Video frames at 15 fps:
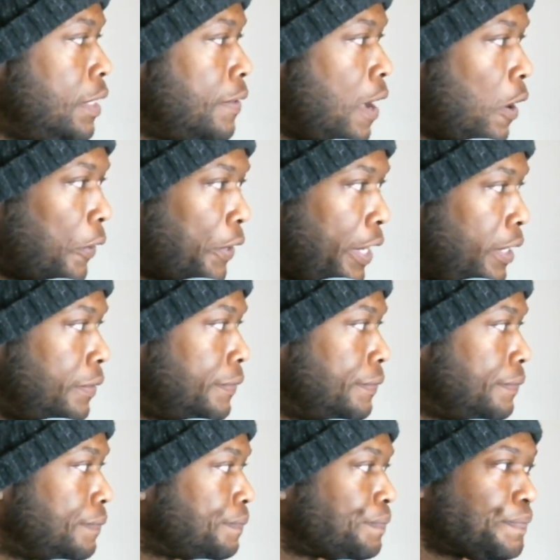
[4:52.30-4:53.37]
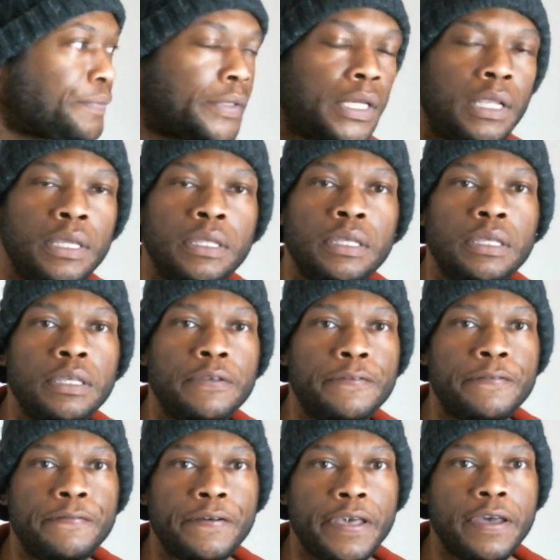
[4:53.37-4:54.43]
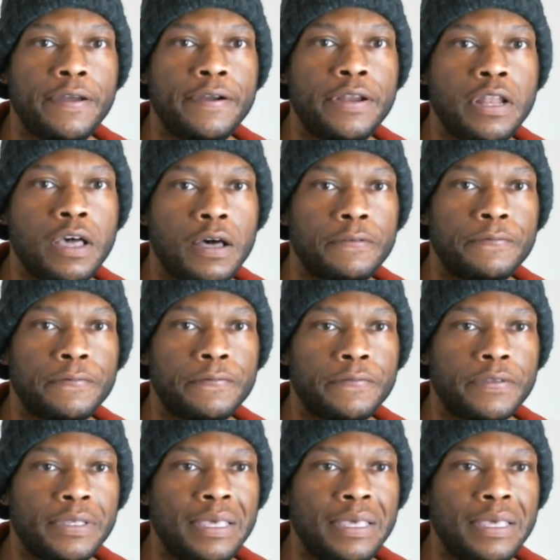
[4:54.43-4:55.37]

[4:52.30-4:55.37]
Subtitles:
All right? Fair enough.